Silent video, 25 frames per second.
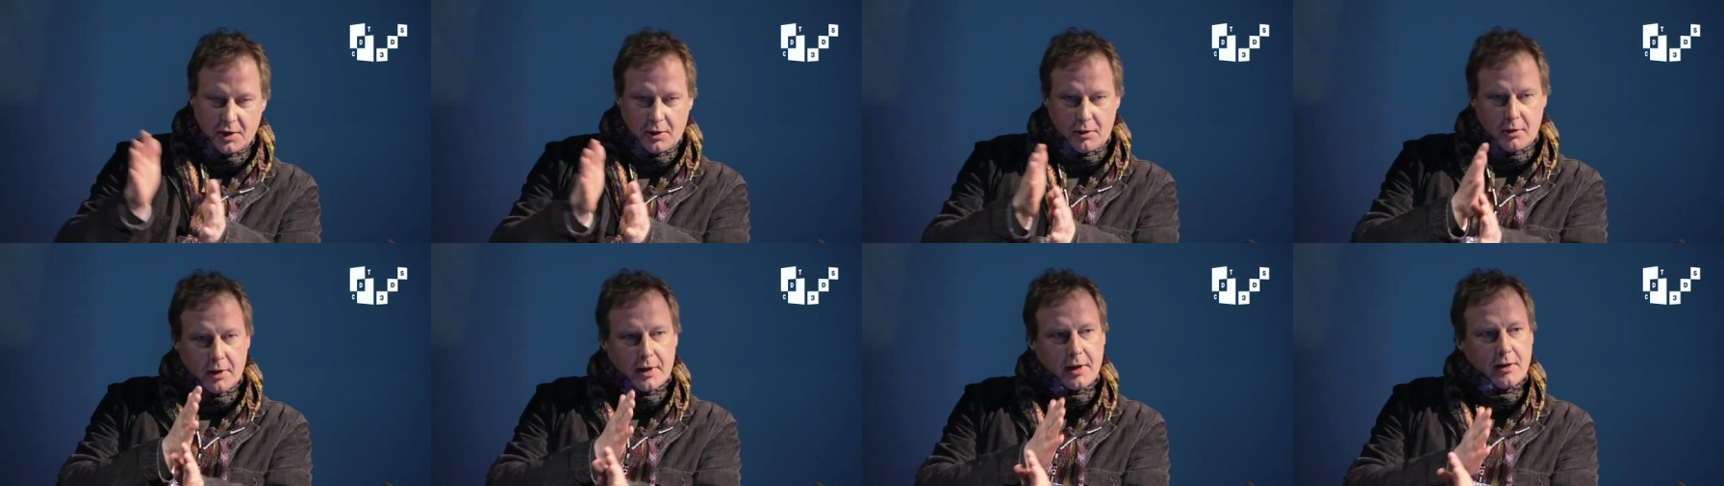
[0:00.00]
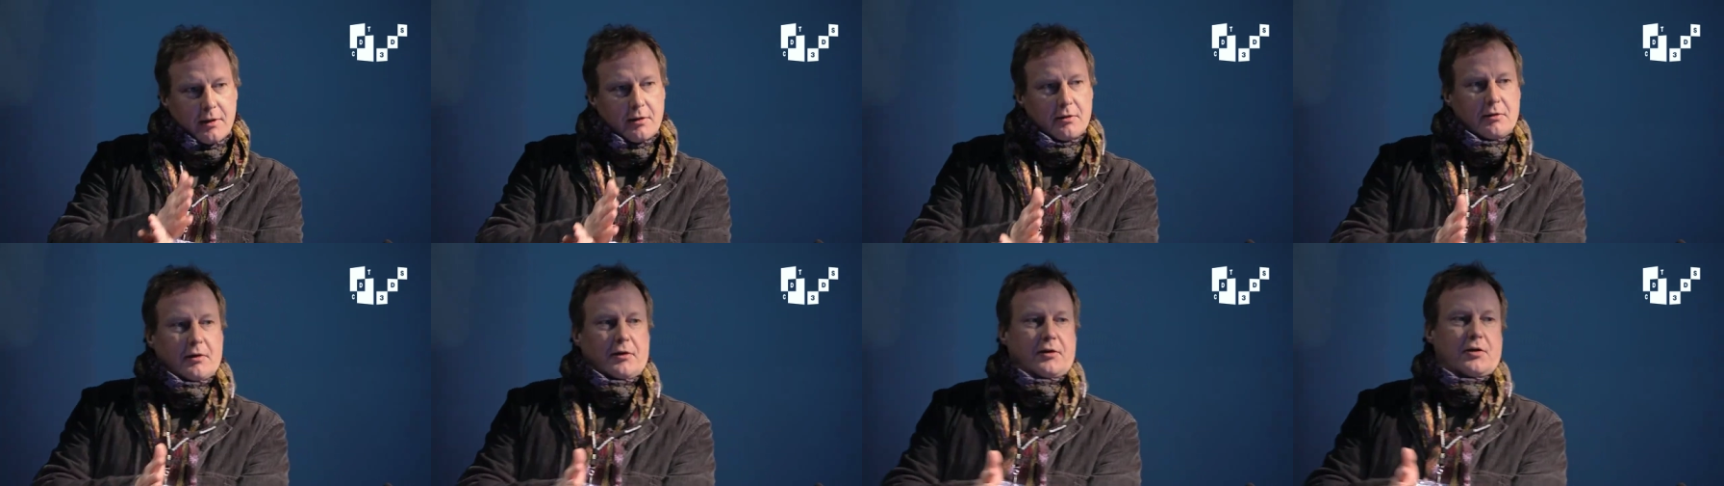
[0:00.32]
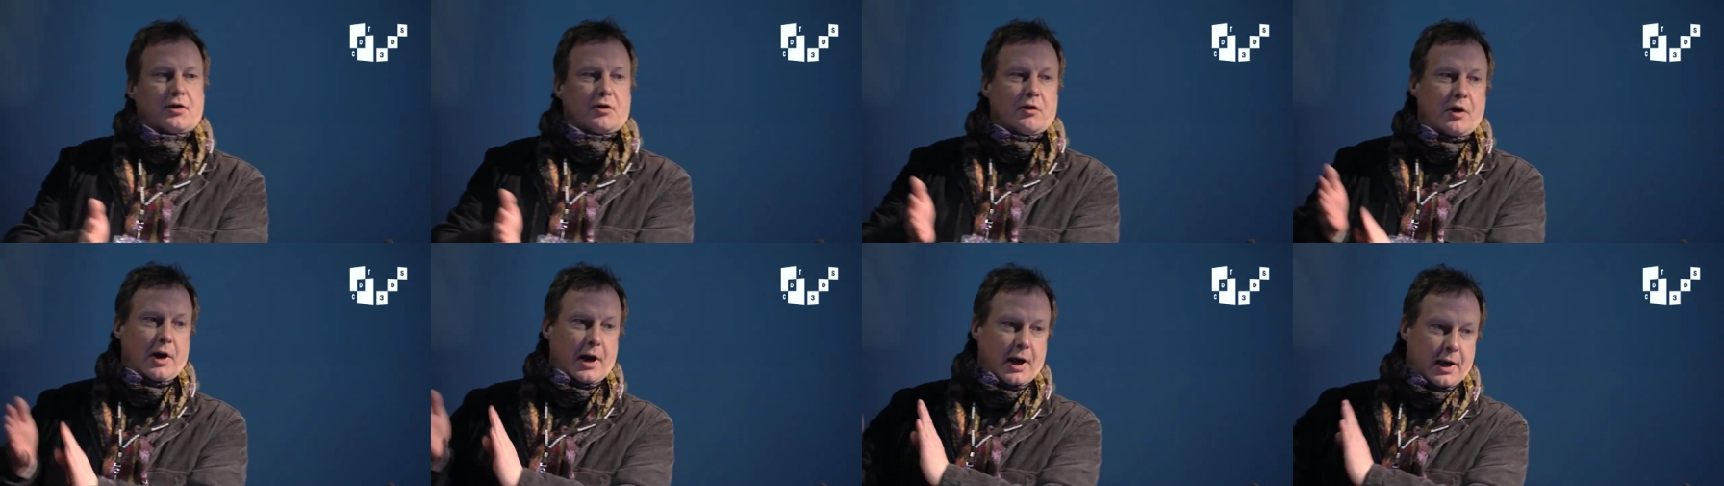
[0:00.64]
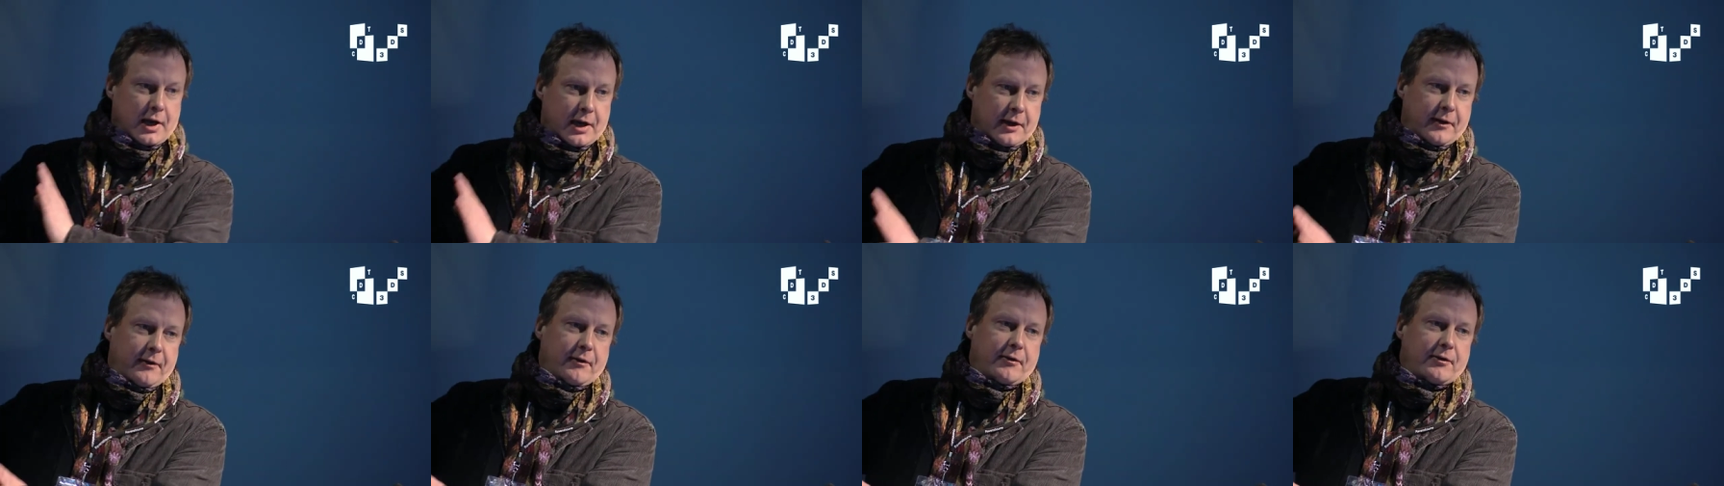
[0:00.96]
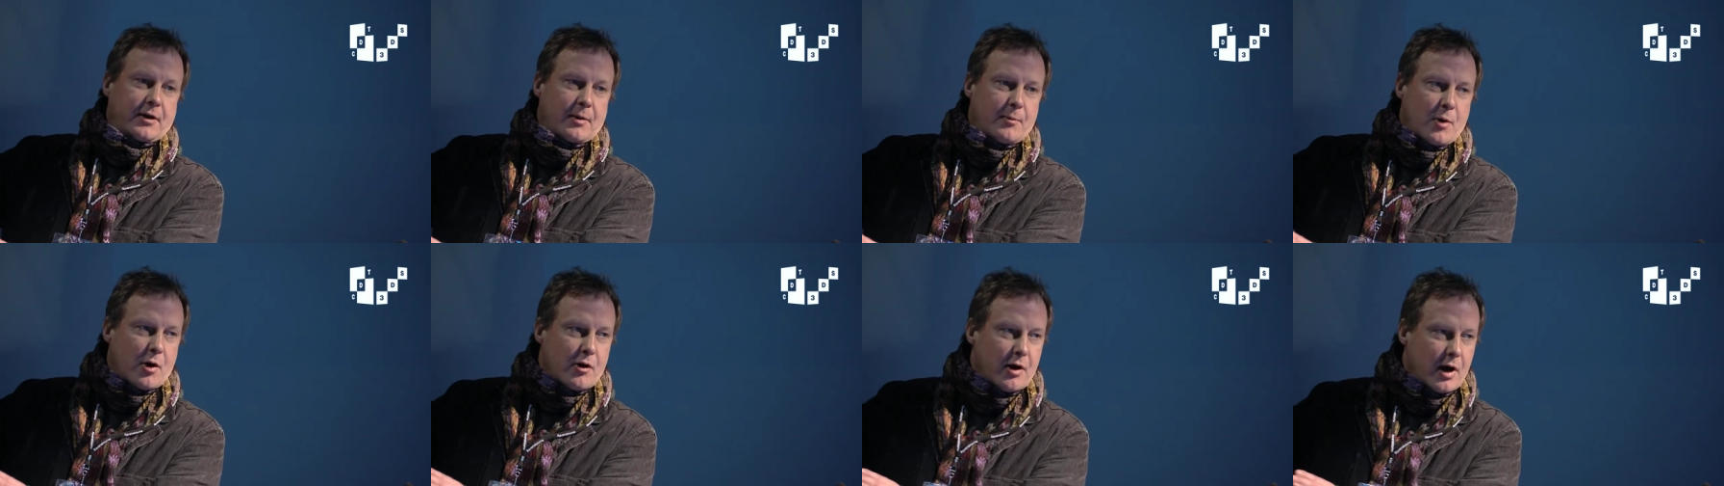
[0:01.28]
looking through a screen into
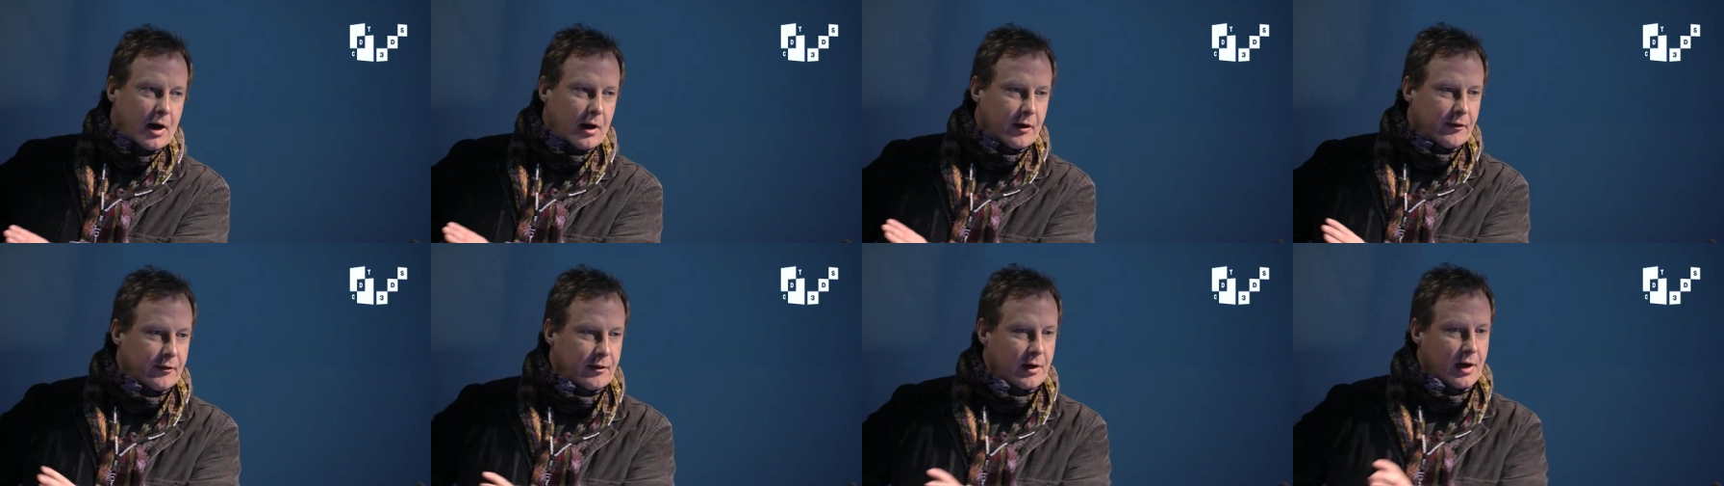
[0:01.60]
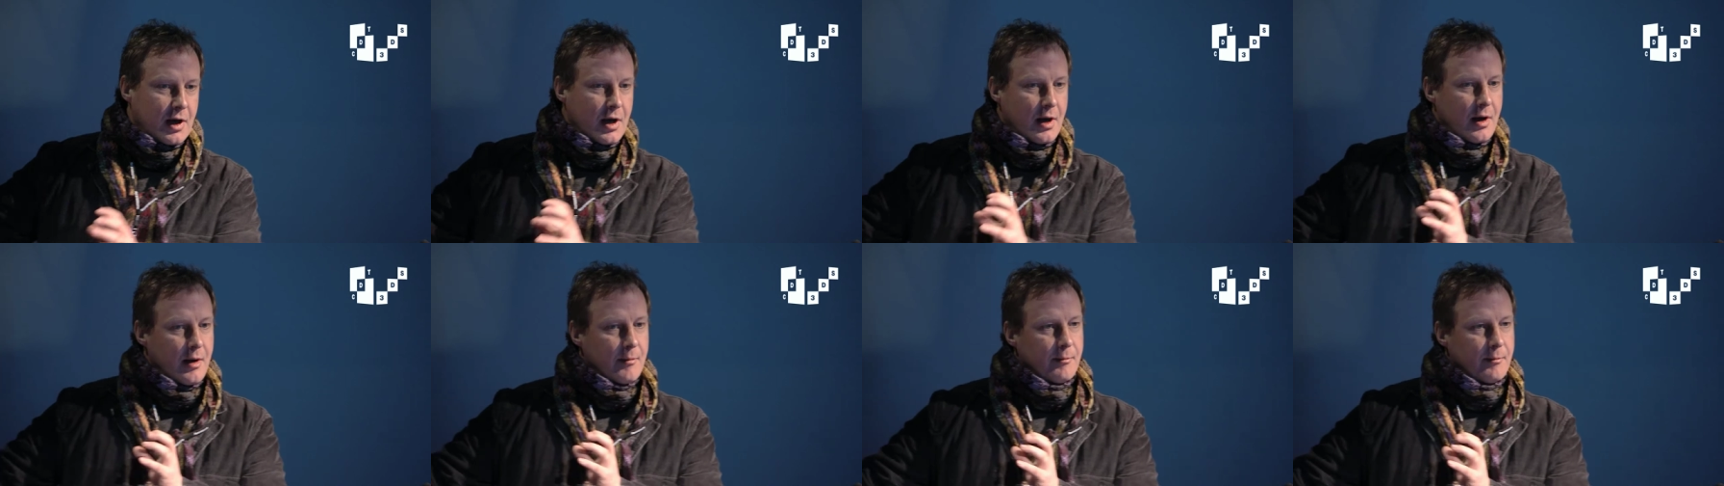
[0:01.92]
somewhere else,